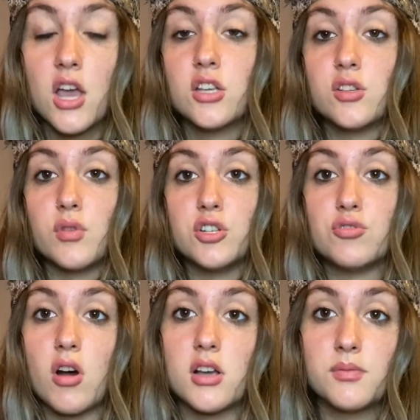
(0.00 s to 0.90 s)
so it
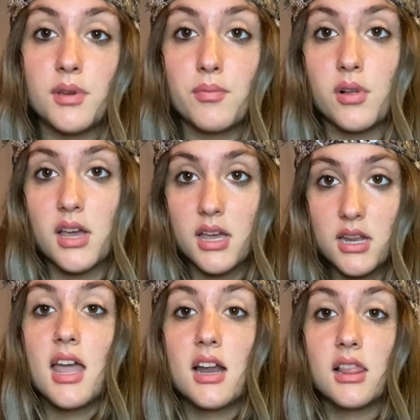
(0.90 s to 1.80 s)
draws people
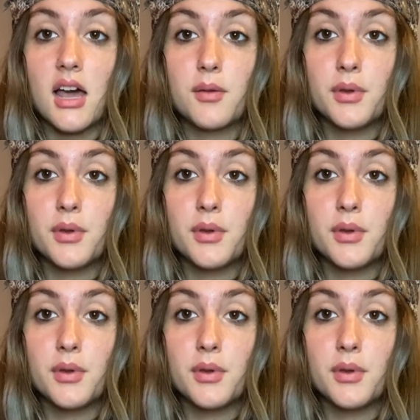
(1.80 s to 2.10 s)
in, and a lot of